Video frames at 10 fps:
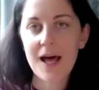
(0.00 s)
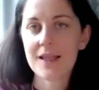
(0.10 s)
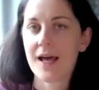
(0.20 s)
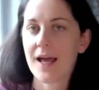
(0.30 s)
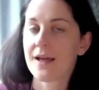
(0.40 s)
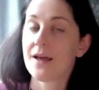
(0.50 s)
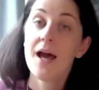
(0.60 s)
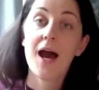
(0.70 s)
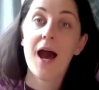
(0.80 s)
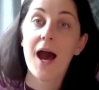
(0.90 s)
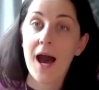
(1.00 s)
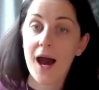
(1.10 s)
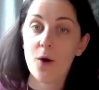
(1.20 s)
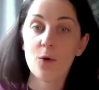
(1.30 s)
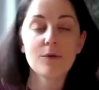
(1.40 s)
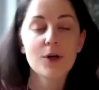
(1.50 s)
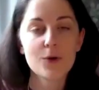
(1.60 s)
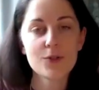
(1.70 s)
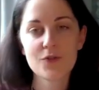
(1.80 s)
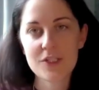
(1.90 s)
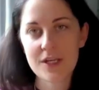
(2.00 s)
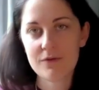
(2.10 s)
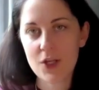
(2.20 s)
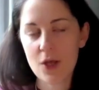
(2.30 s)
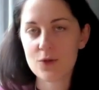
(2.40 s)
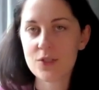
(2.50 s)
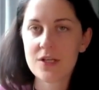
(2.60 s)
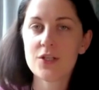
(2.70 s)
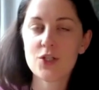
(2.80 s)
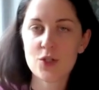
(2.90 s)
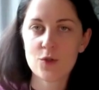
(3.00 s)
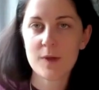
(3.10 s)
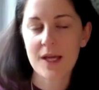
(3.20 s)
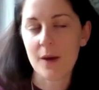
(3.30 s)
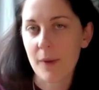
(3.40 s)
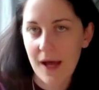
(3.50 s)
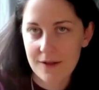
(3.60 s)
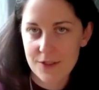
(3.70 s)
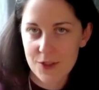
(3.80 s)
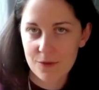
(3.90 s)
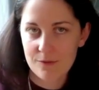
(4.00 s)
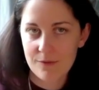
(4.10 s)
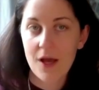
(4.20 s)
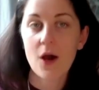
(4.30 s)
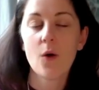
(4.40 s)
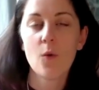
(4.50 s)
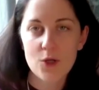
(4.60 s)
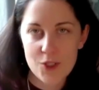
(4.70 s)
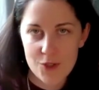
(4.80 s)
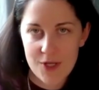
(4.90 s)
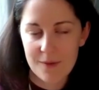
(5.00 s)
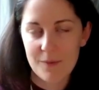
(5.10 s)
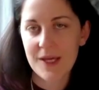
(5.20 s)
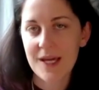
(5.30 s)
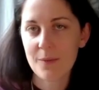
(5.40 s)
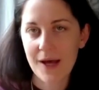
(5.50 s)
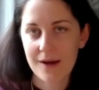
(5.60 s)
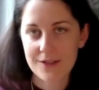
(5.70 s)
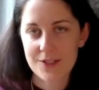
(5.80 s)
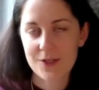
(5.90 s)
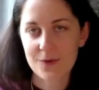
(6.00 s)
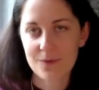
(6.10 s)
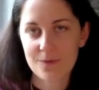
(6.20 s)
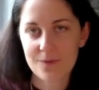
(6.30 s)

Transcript: like how goods received notes should be compared to, what should they be compared to.